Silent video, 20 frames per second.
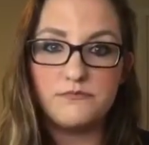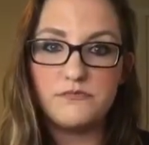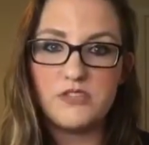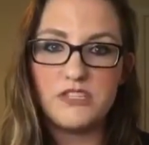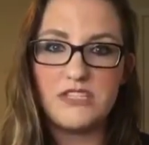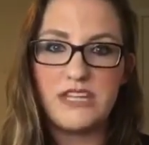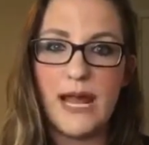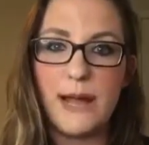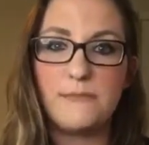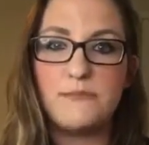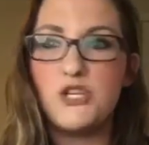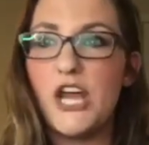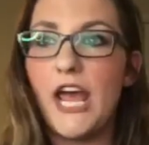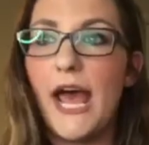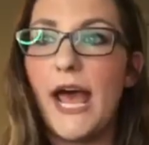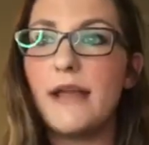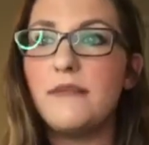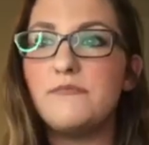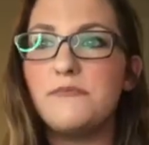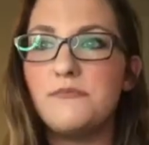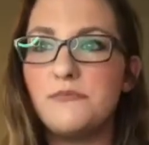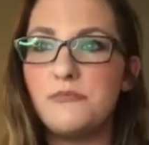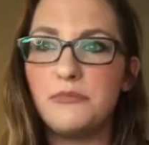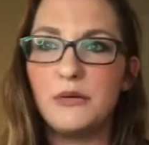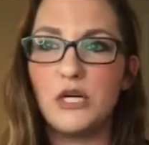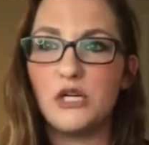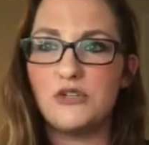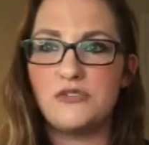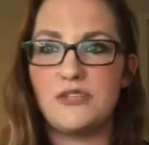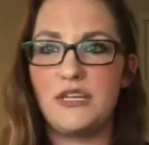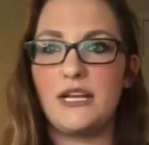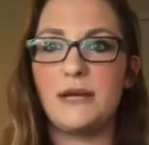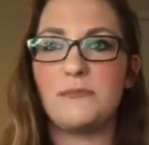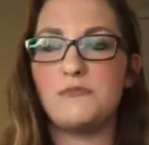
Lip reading: Snapchat person.